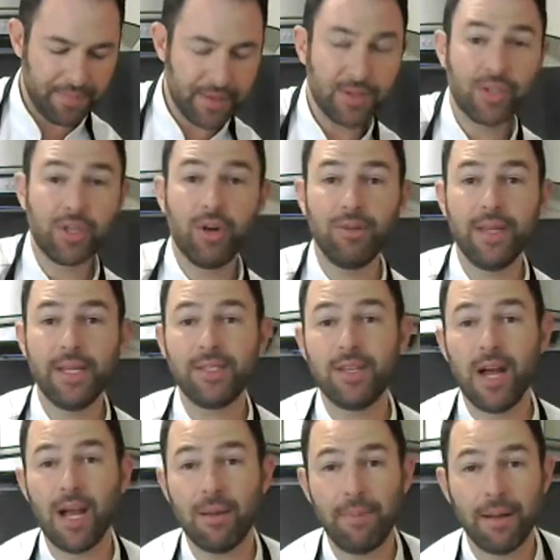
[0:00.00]
So let's
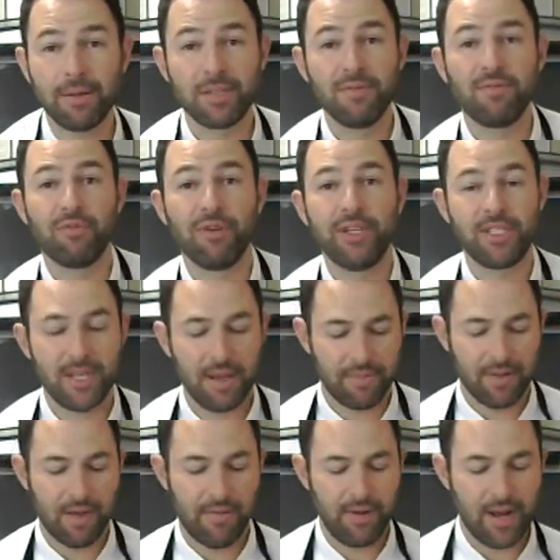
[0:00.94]
talk about some free
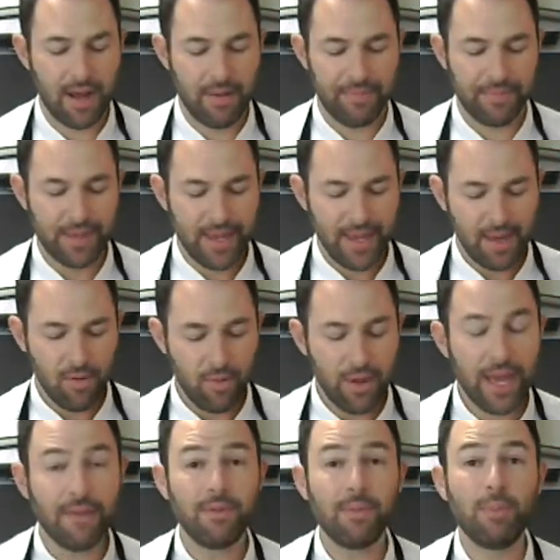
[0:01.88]
stuff coming up.
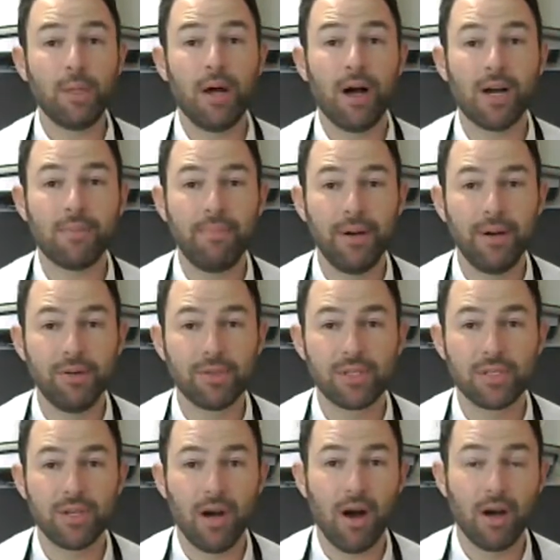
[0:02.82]
We have a blog
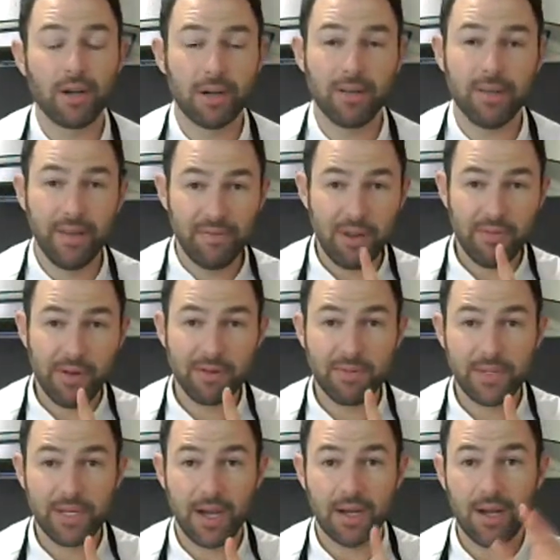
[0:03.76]
post on our
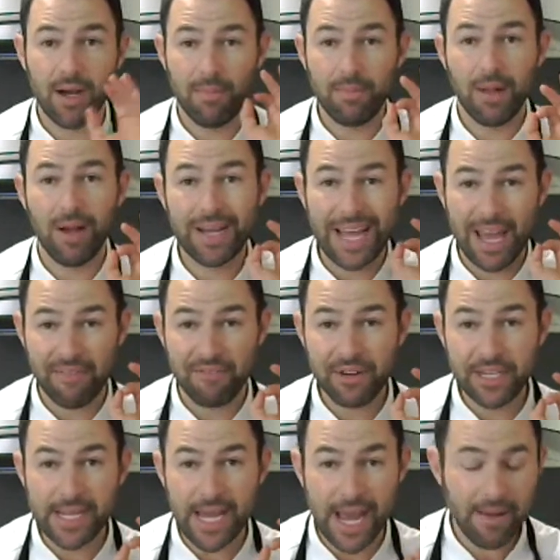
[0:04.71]
liftenrichmond.com blog
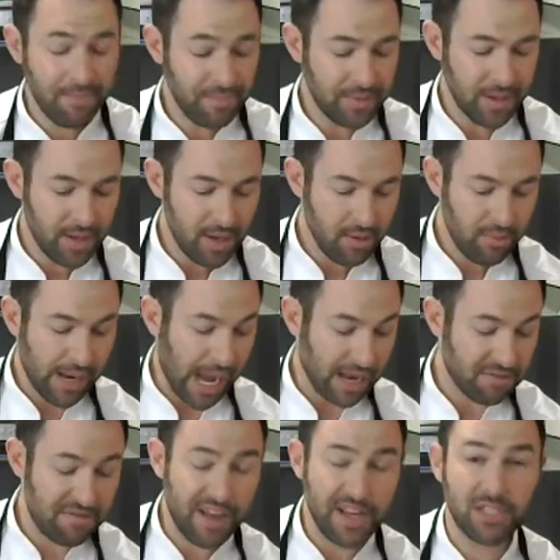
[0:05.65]
every day. We
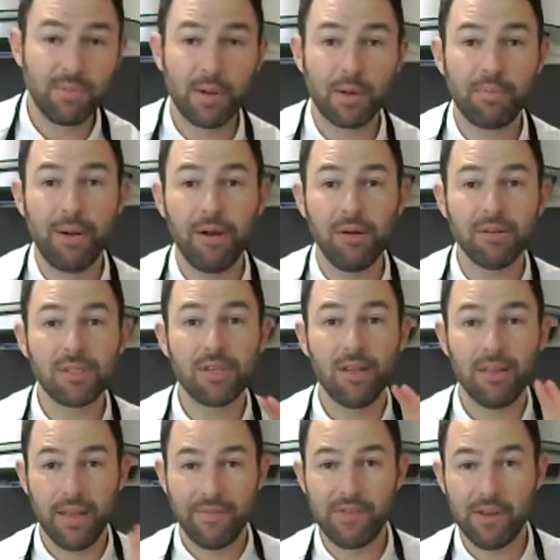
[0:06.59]
got Facebook posts
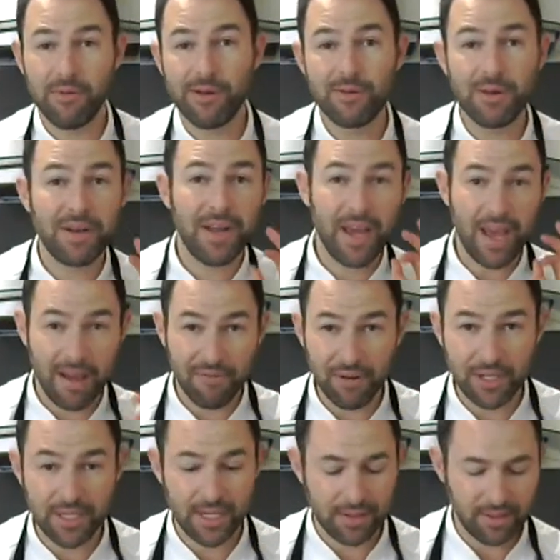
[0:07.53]
on Lift and Richmond
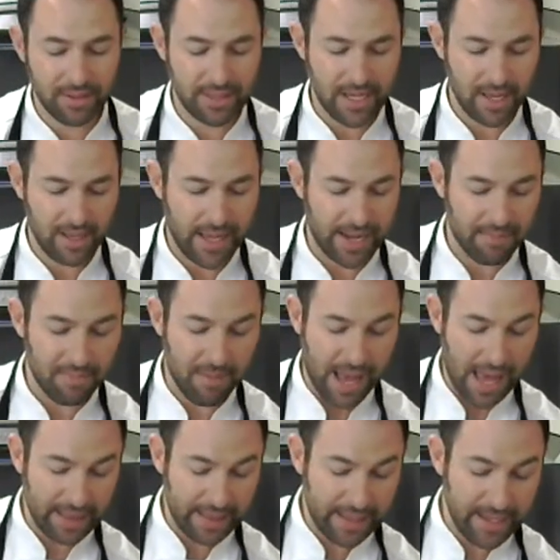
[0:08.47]
every single day, like
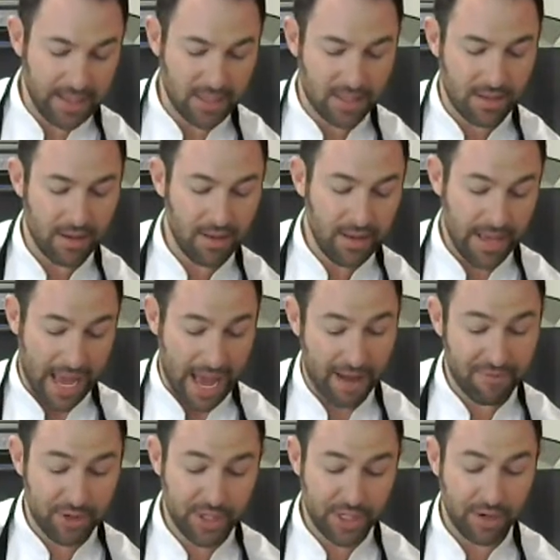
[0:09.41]
at least
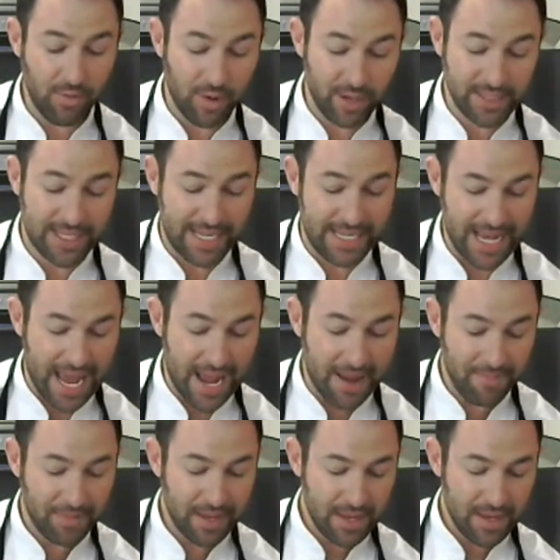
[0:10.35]
averaging once a day.